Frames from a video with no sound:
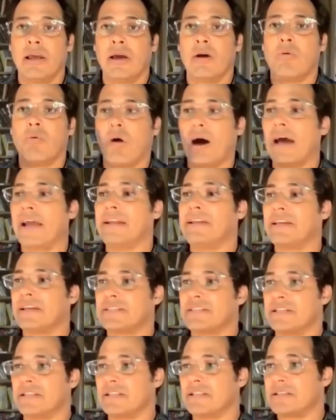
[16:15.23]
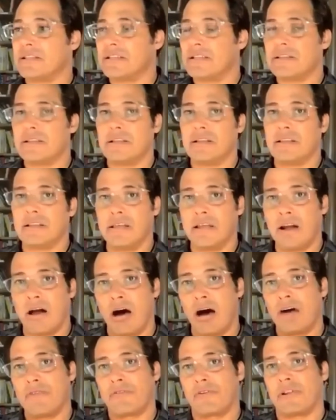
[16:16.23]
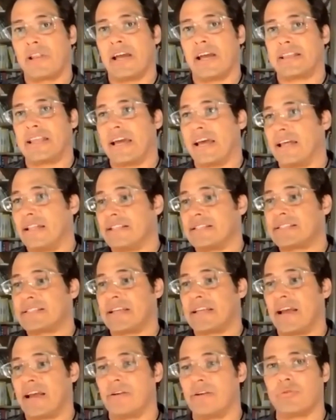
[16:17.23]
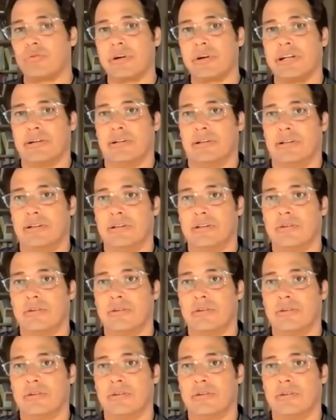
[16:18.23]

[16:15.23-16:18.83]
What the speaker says: Why doesn't an offer like that sound real?